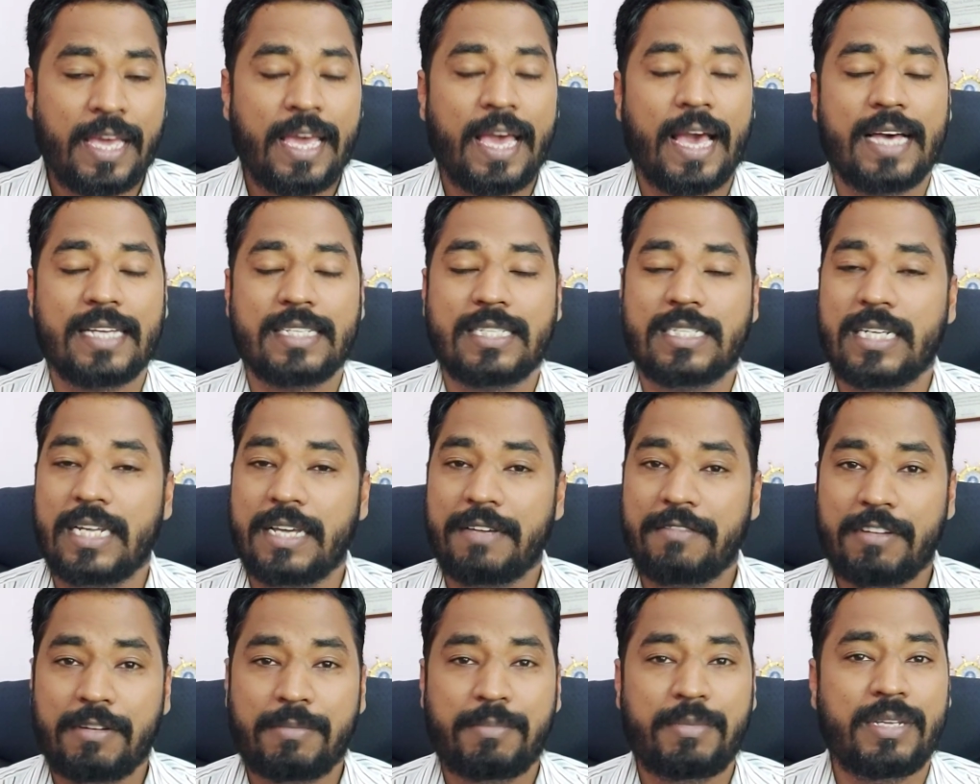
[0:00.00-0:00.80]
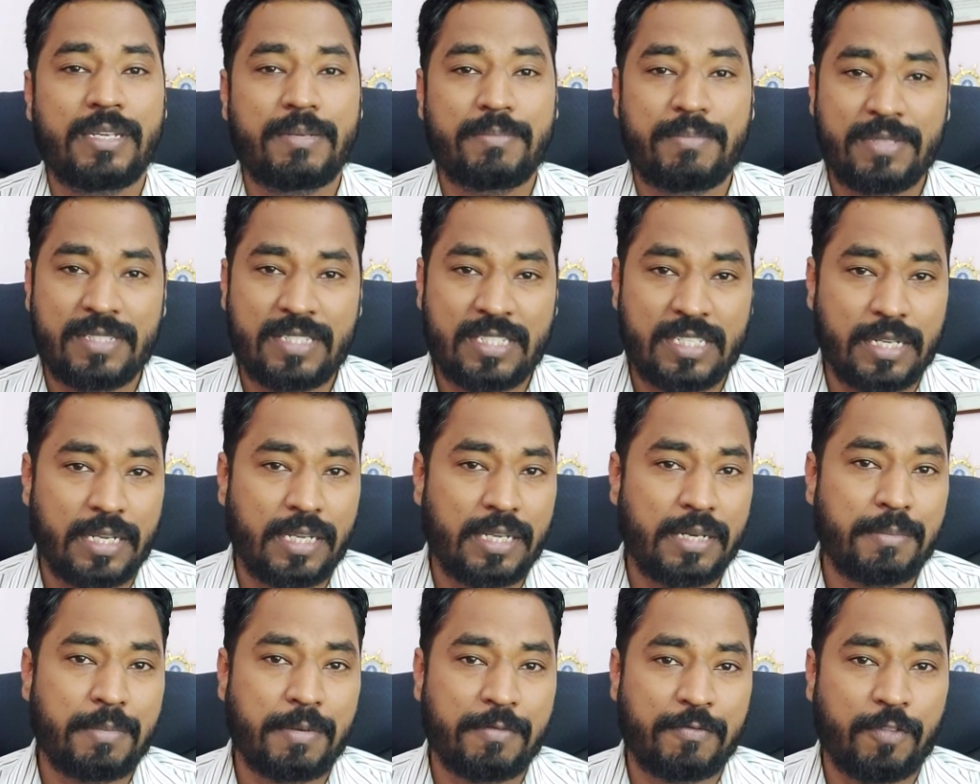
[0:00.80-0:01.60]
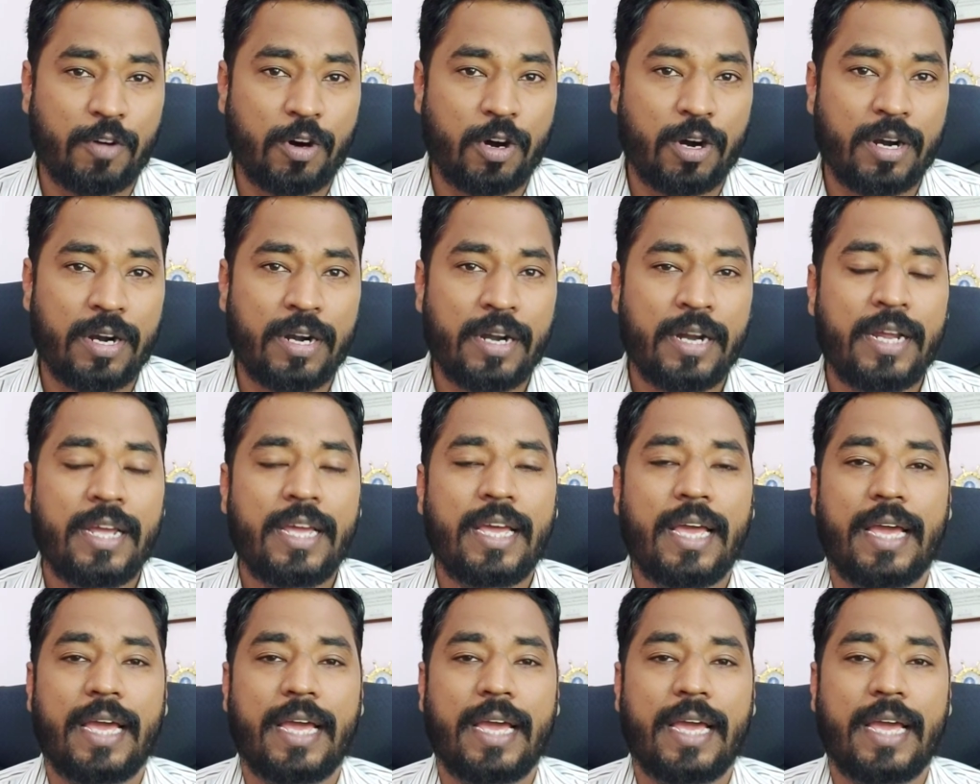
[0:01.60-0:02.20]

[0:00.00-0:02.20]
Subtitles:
has never been seen before,